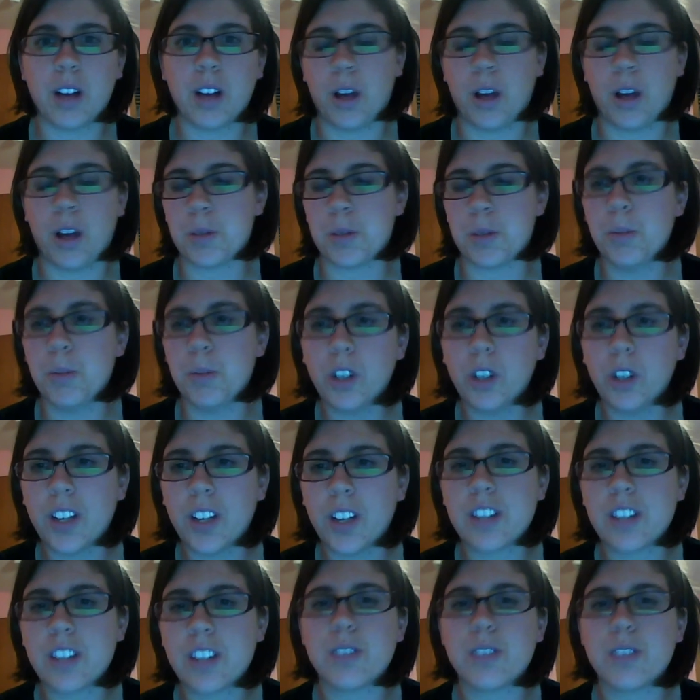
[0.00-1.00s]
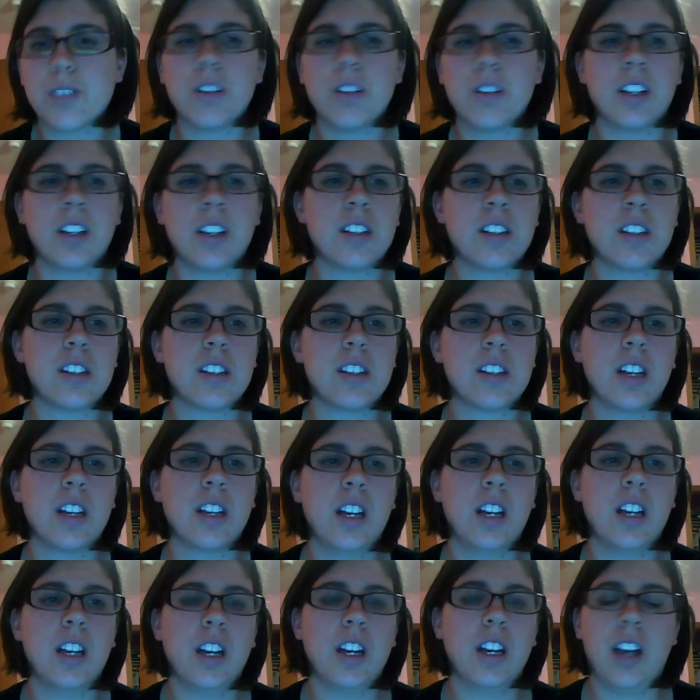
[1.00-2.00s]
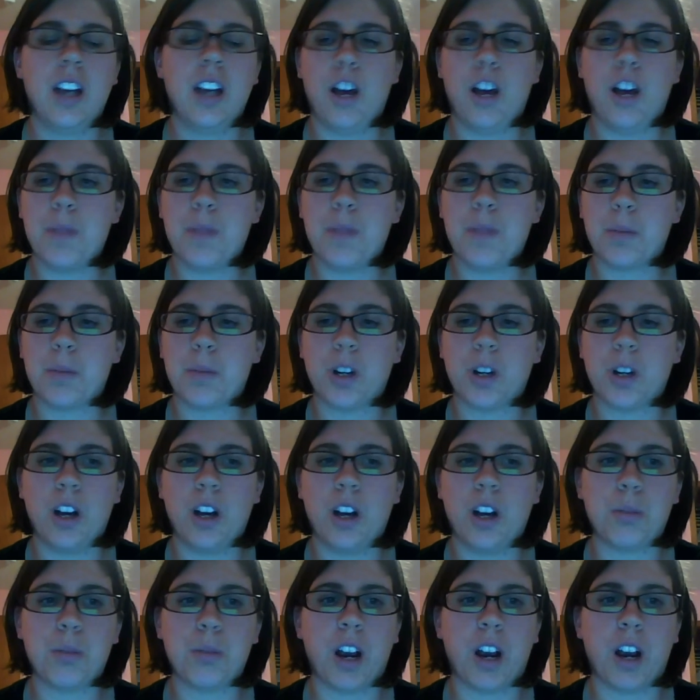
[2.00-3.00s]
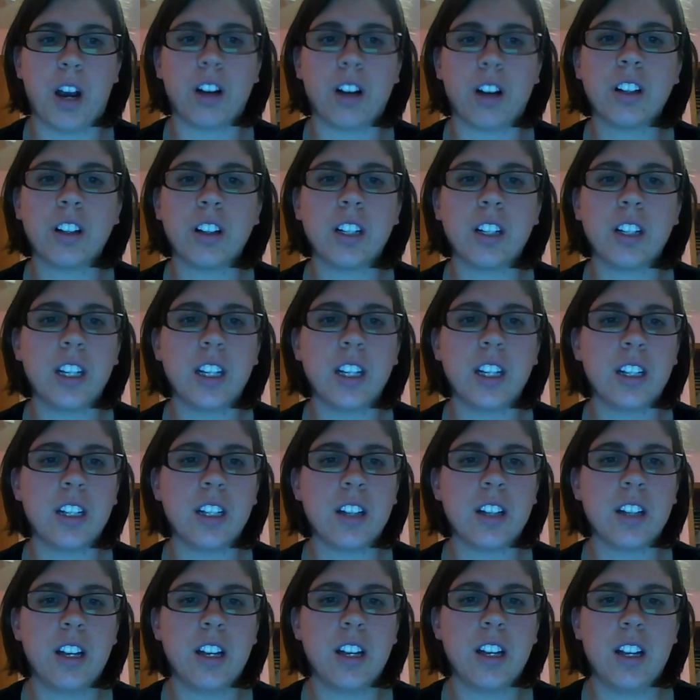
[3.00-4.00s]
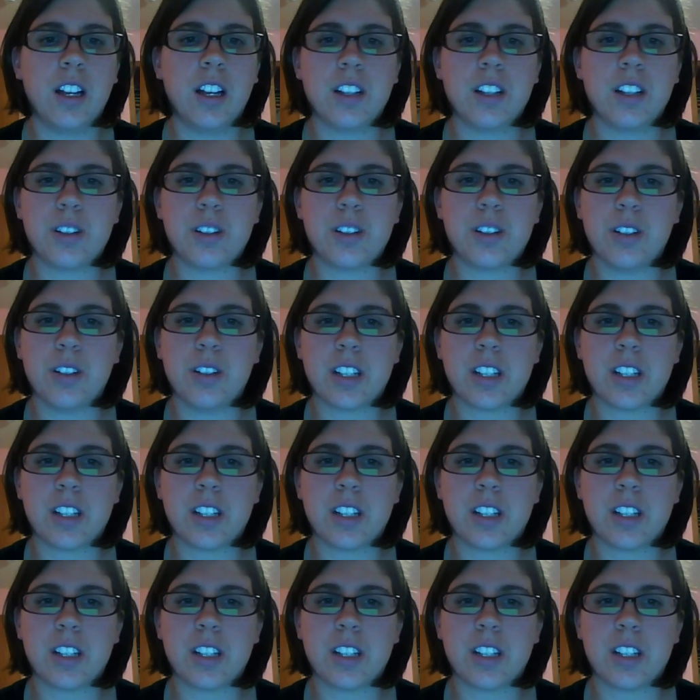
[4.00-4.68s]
It helps motivate students, help them recall prior learning. Students